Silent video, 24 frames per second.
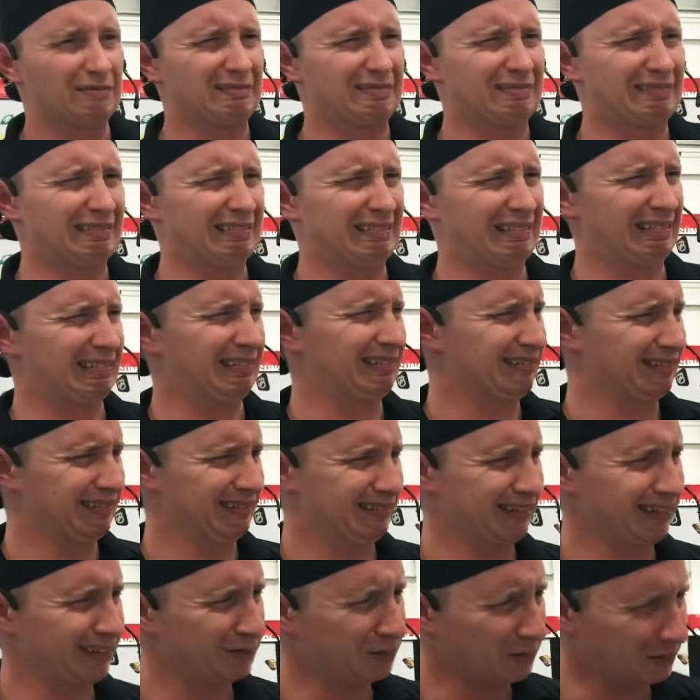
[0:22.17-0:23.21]

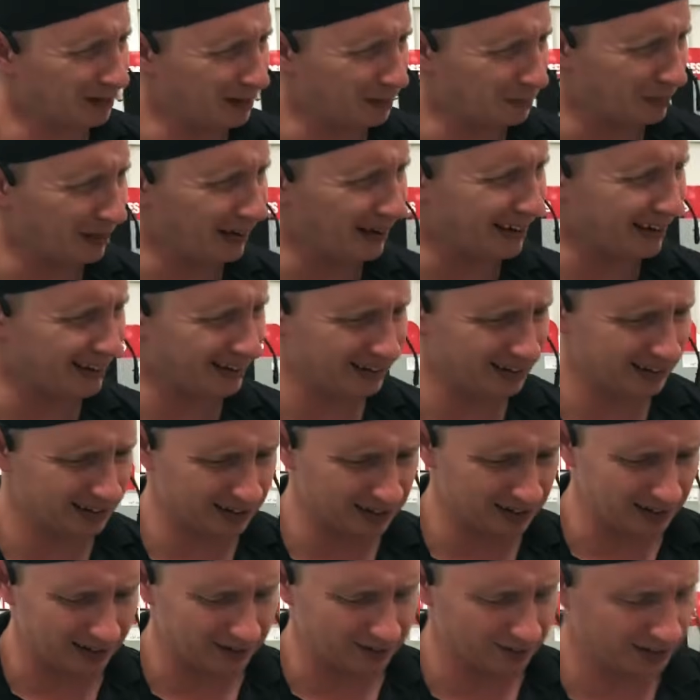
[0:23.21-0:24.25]
it's really bad, isn't
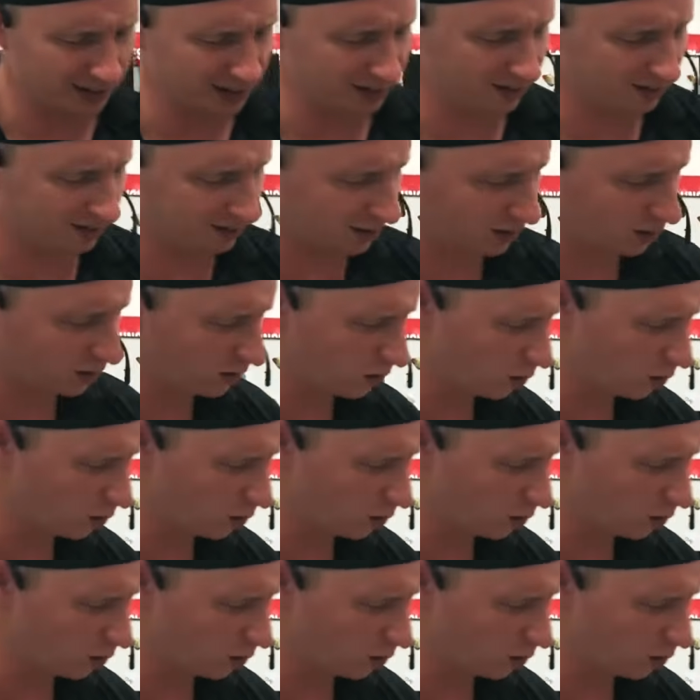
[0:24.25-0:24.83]
it? I don't like it. So